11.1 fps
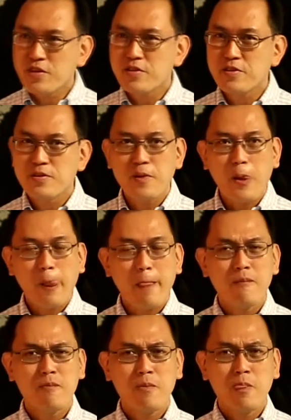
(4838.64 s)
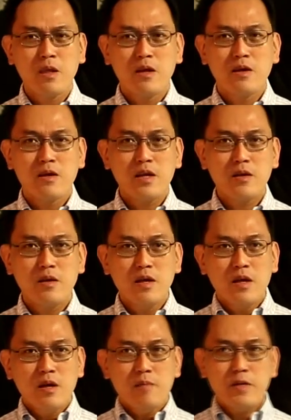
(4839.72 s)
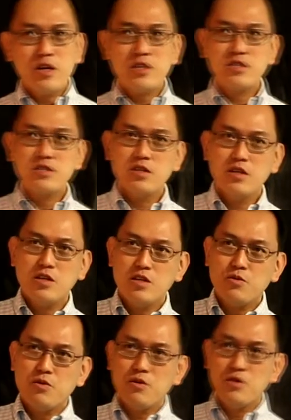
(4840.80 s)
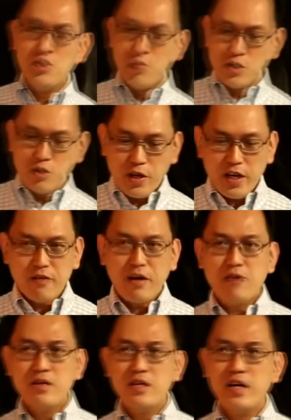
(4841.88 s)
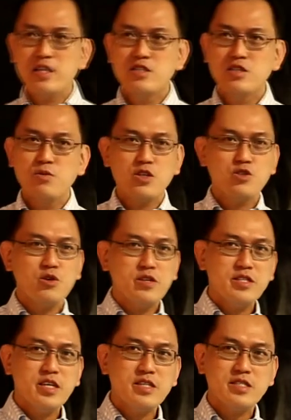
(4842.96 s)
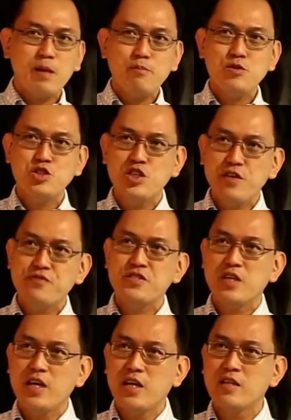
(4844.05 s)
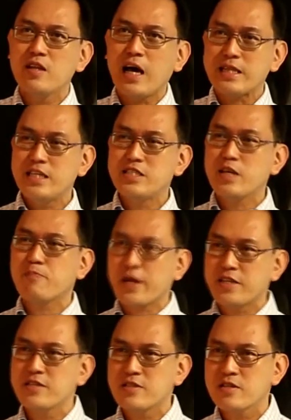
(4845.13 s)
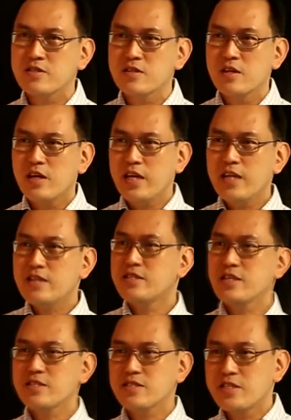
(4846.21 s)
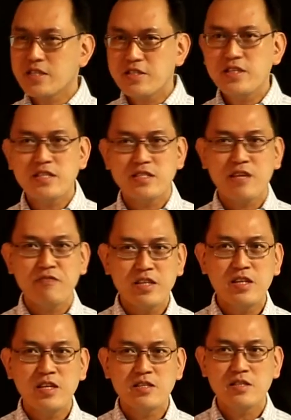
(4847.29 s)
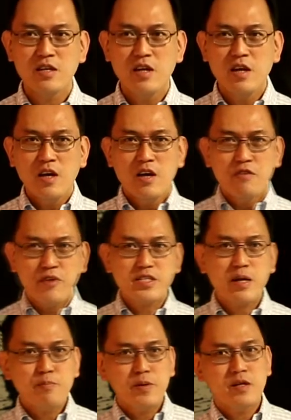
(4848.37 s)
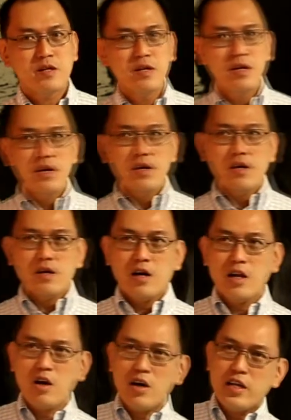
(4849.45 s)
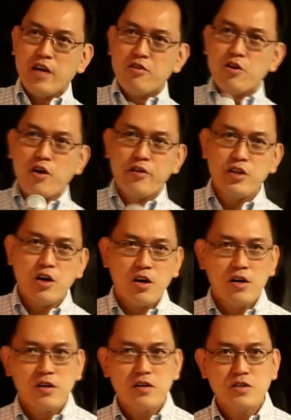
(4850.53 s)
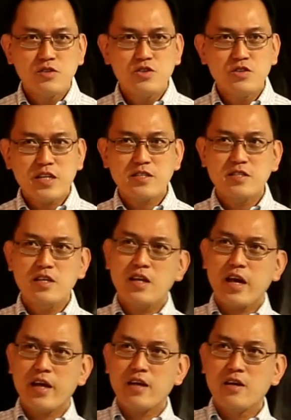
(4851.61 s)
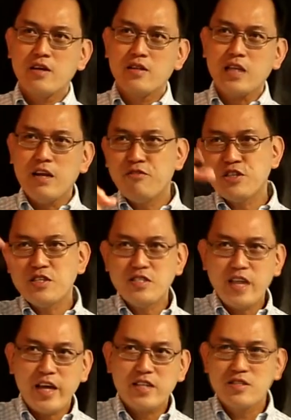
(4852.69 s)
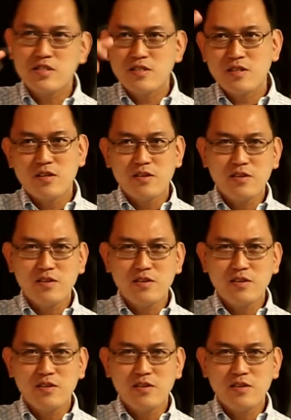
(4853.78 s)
Field. Okay? Because she was looking around her and she was noticing some shifts in artistic practices in the 60s and 70s. For example, along a narrow corridor, she'll just see like television sets,